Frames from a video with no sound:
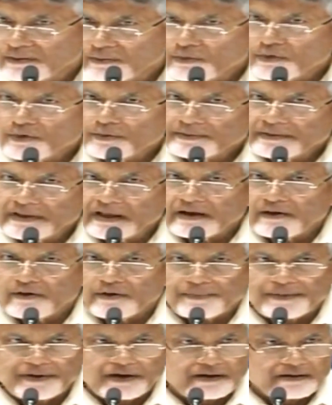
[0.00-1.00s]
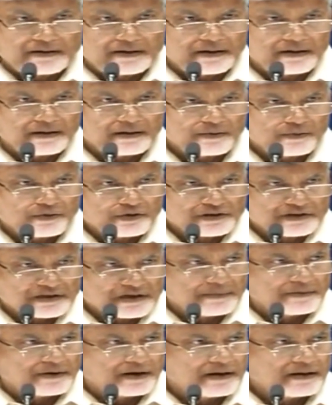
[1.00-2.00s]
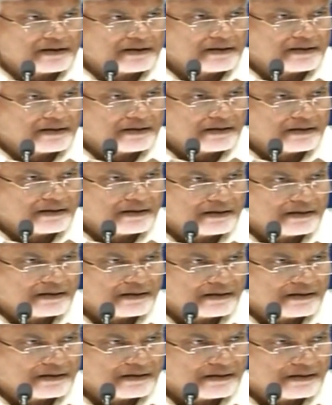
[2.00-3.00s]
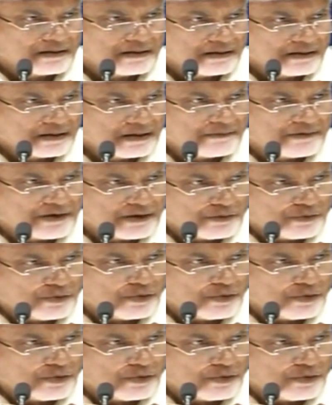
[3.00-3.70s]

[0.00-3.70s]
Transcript: Whom they have appointed? Questionable. Even